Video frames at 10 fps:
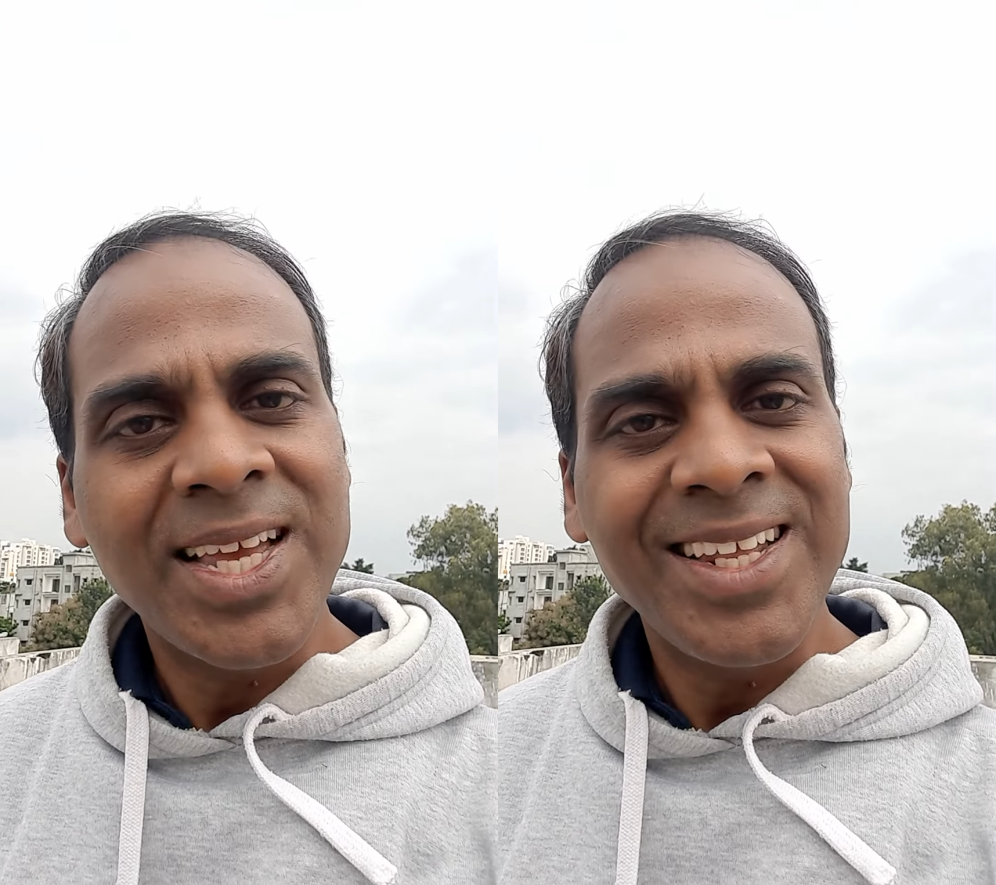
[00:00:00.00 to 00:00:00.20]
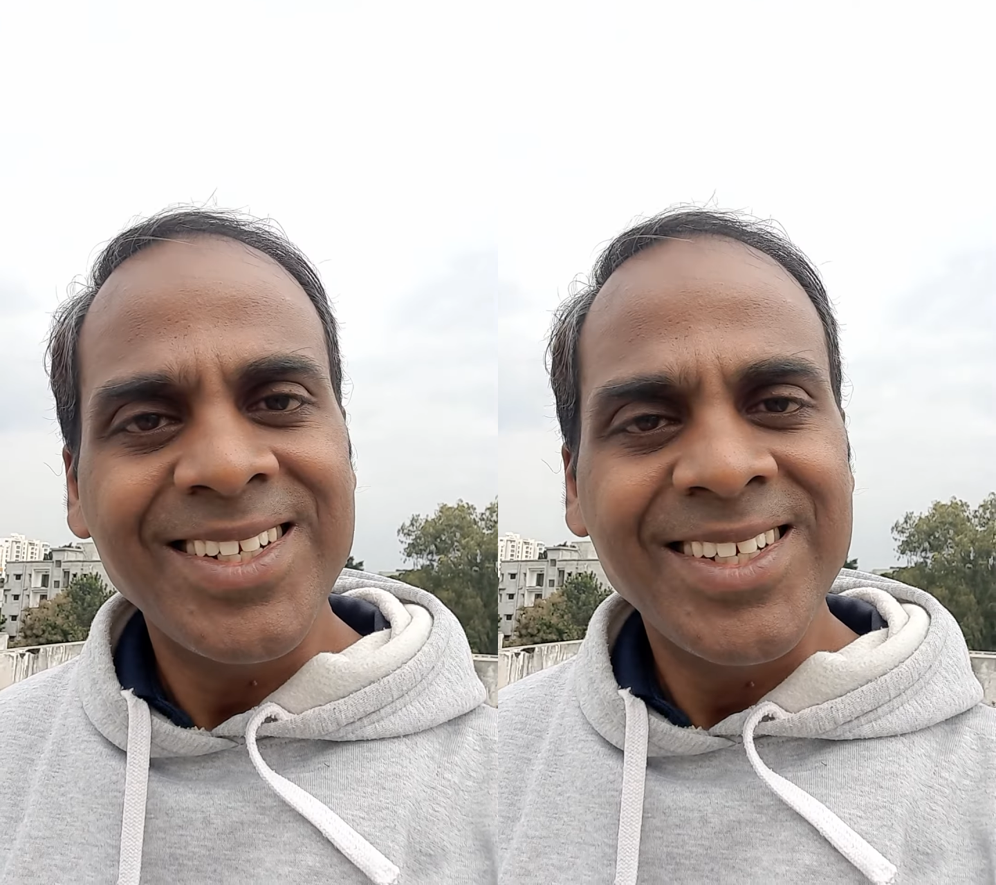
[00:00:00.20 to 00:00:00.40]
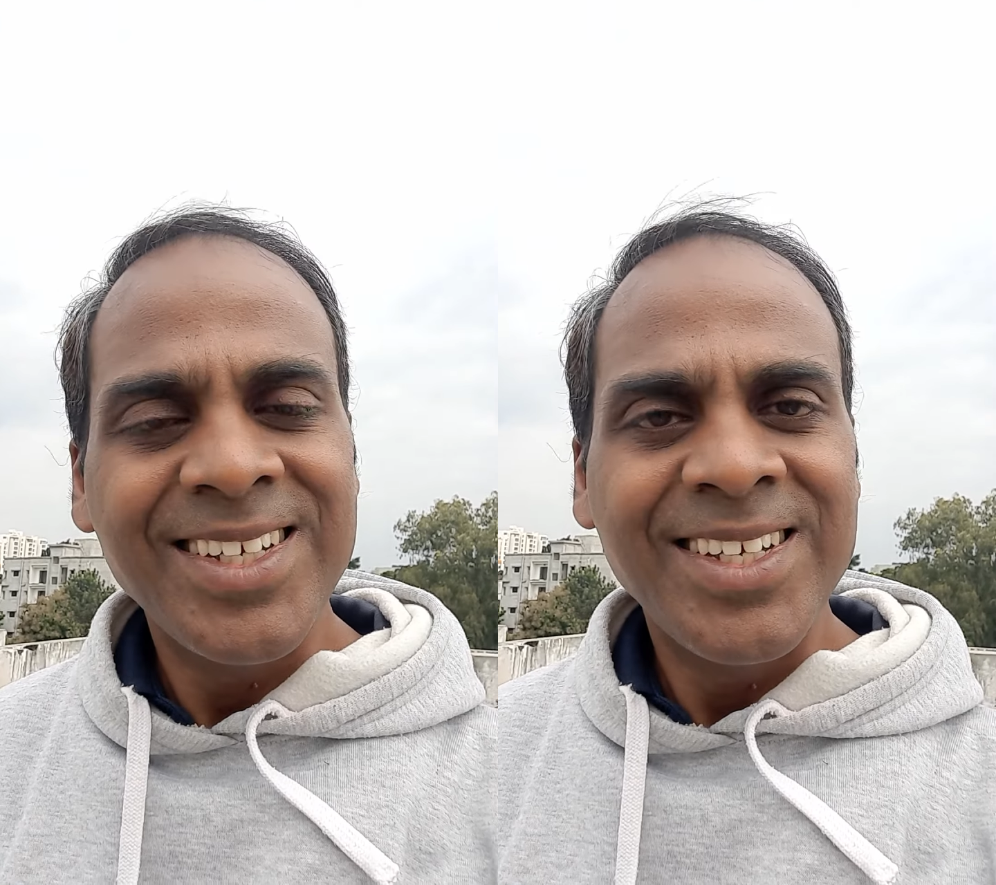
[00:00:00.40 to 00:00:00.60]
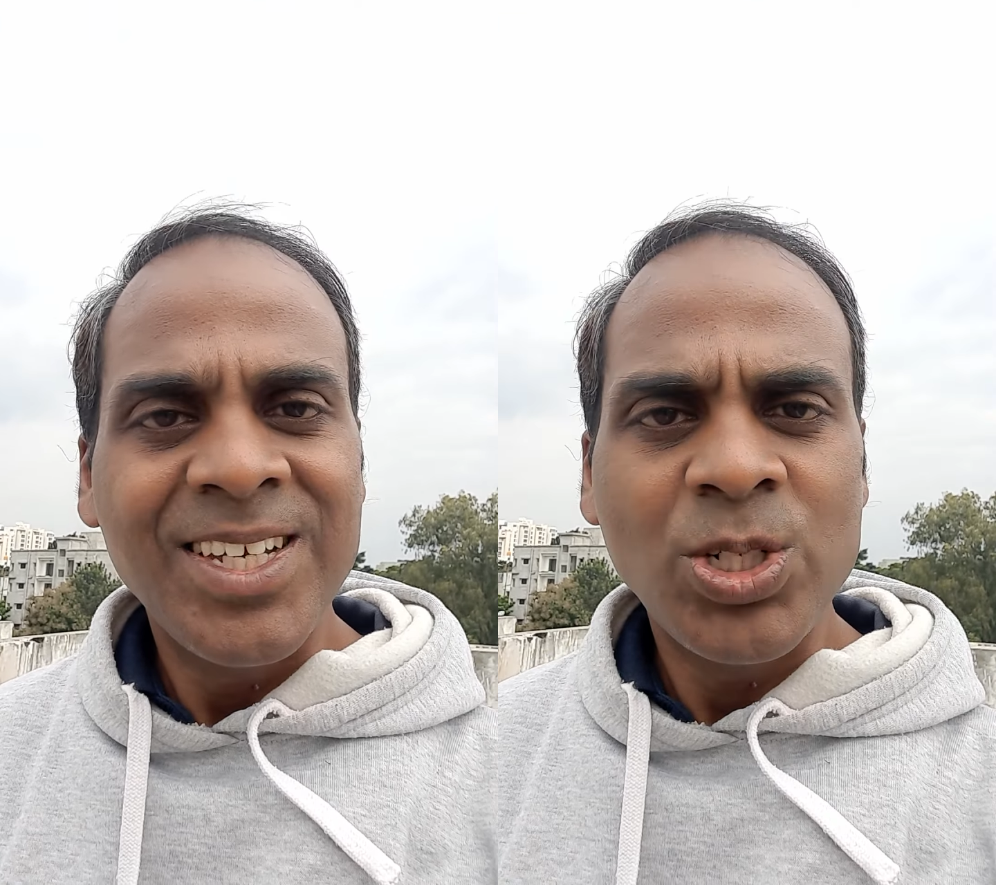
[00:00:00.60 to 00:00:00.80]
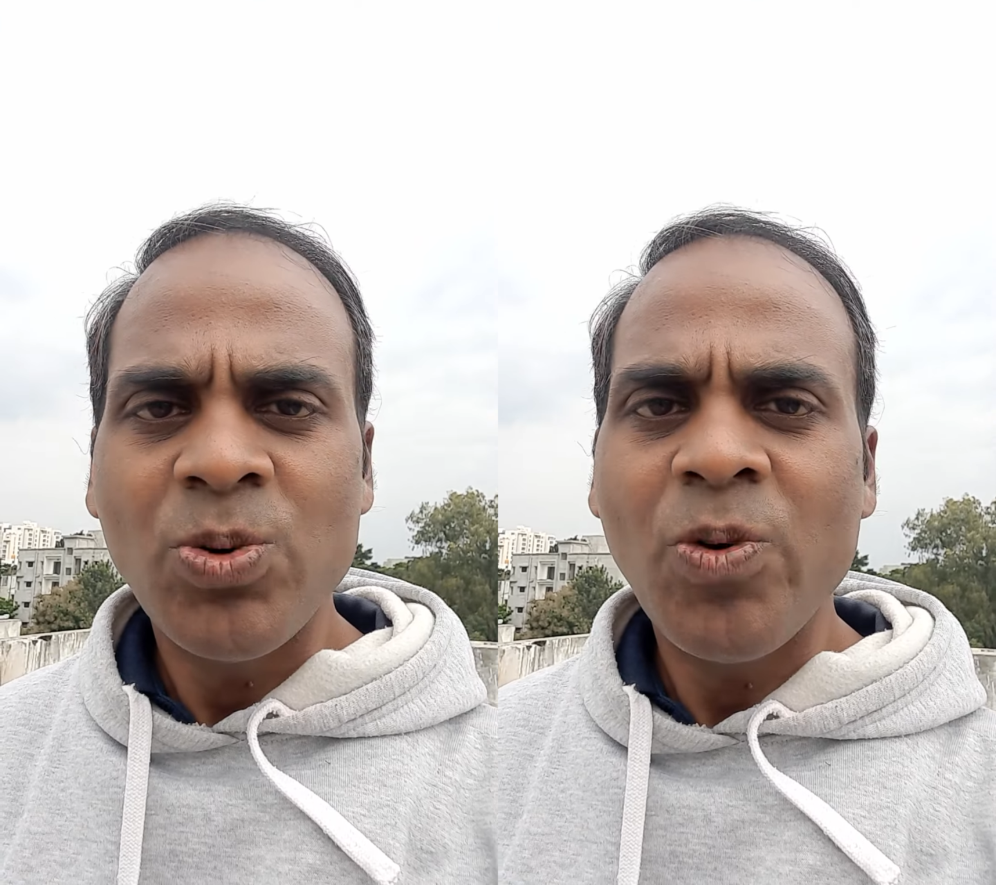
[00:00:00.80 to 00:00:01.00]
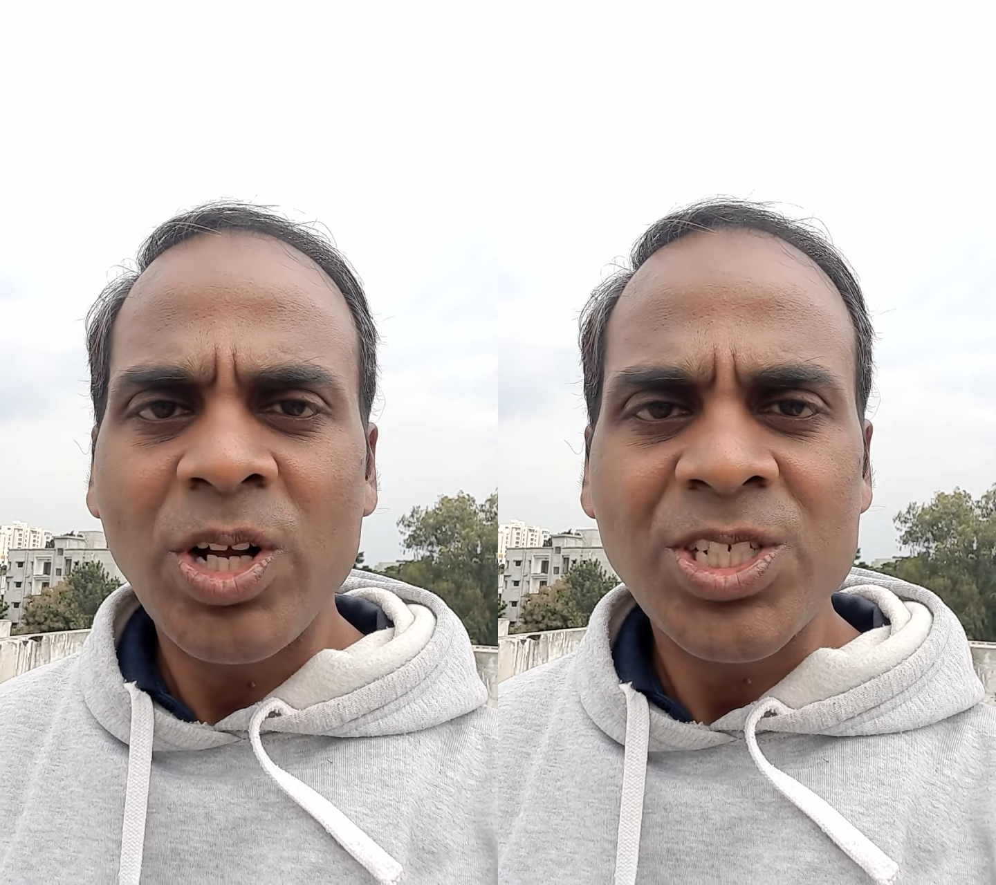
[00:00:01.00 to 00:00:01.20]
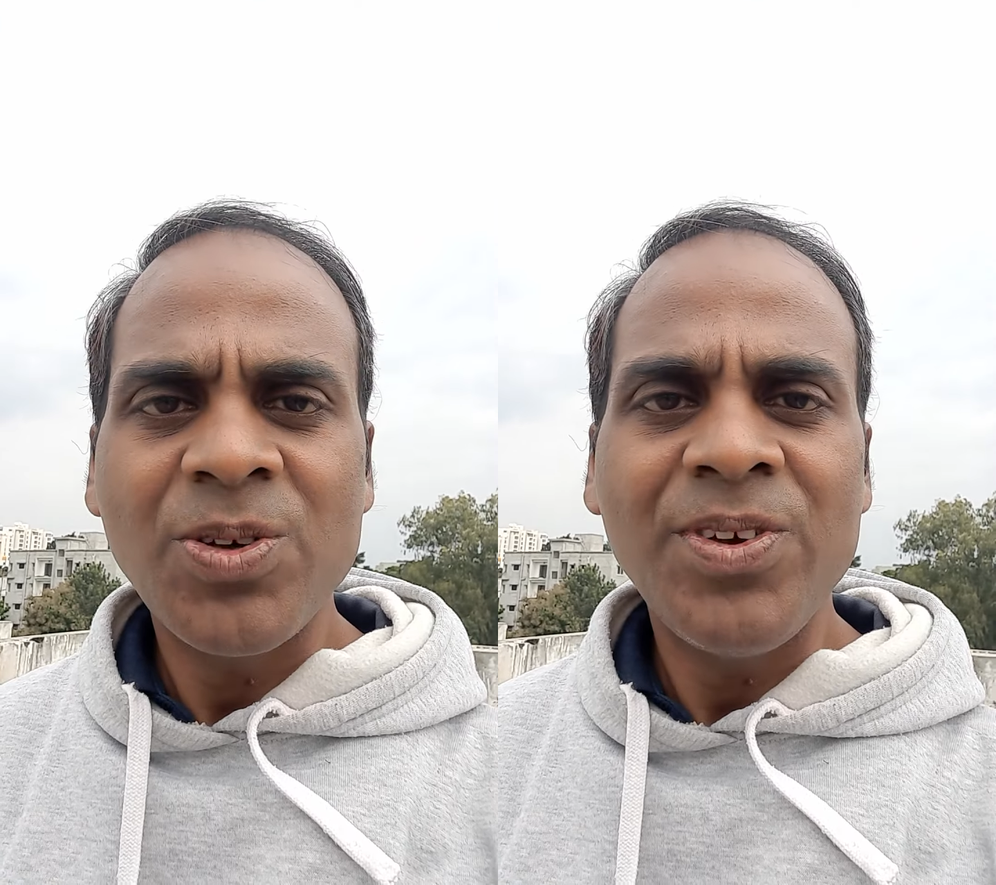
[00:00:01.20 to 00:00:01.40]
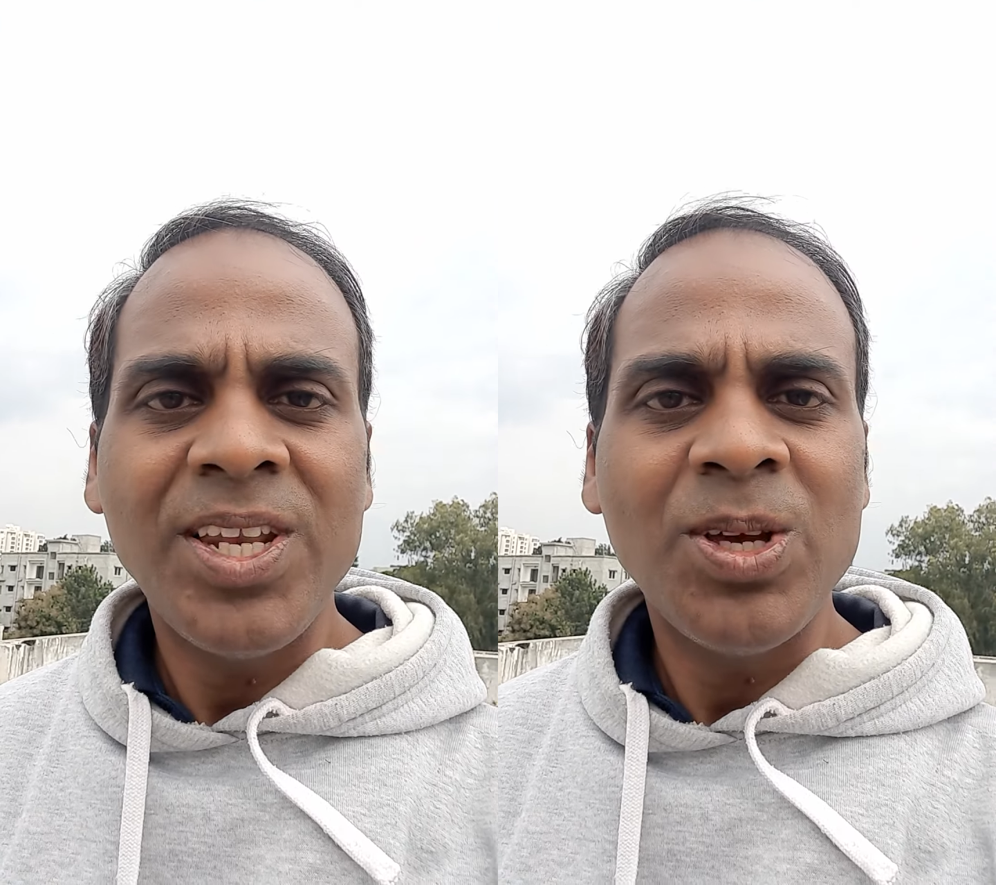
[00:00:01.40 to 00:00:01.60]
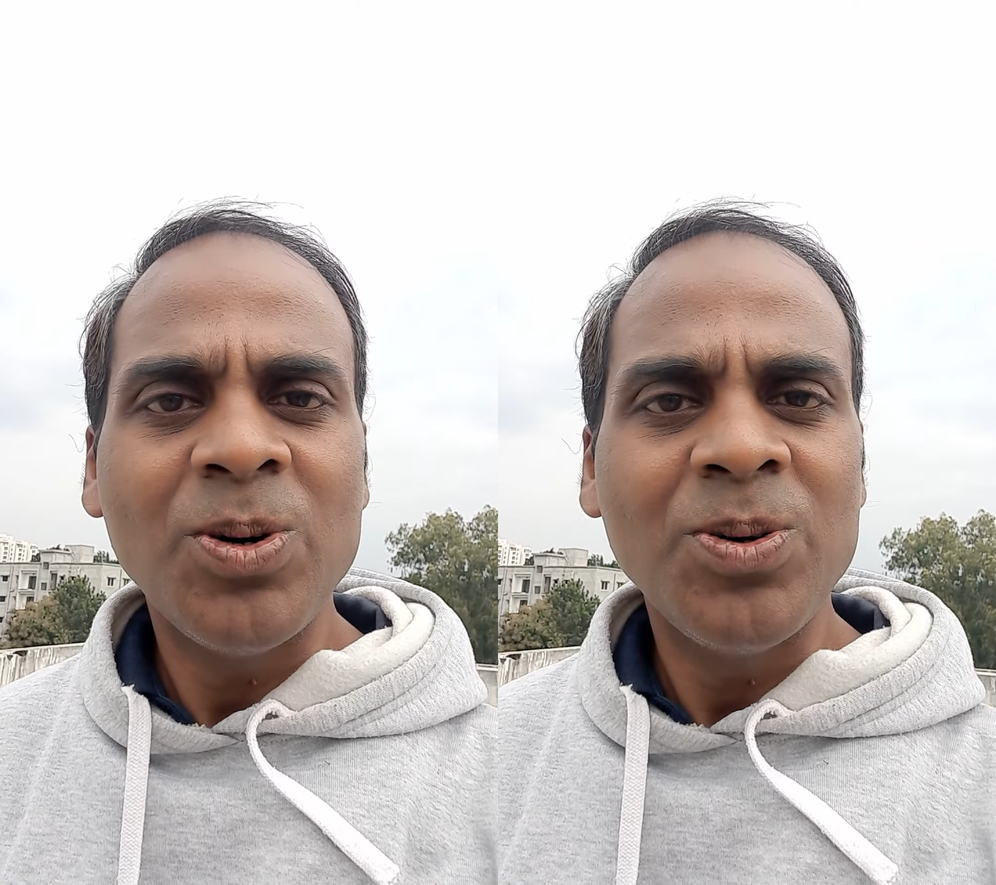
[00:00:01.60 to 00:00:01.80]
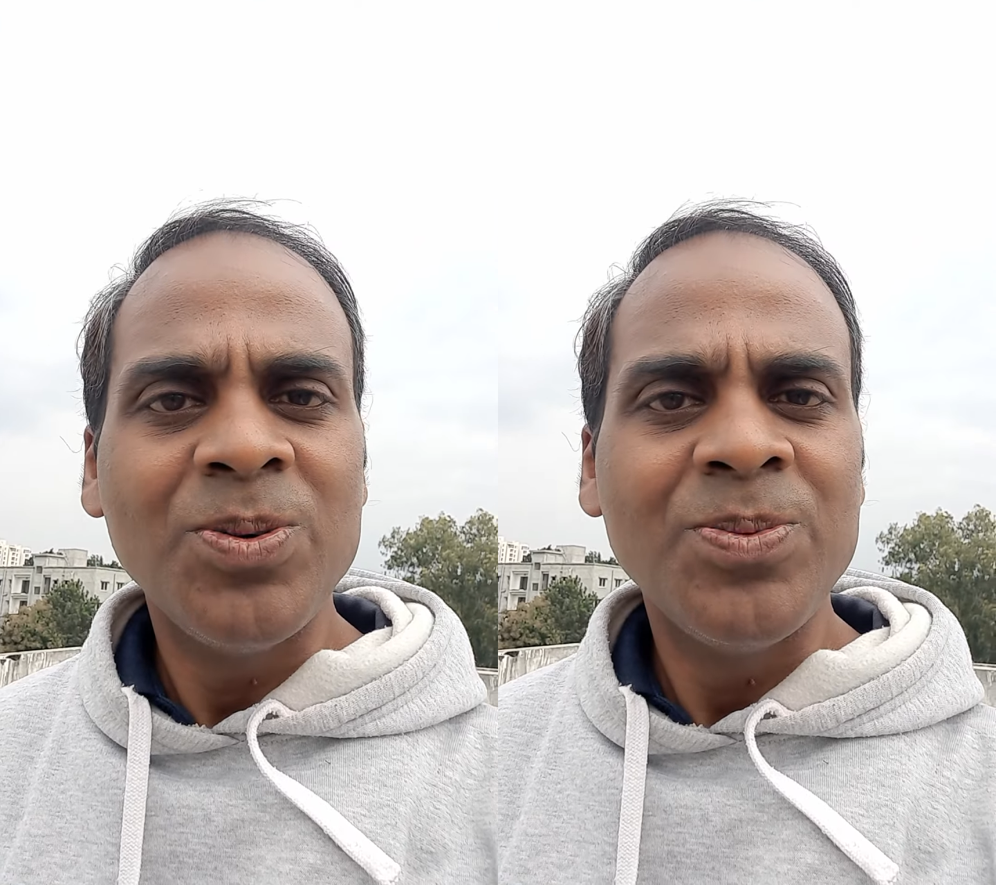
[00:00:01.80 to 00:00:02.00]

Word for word: again to watch the video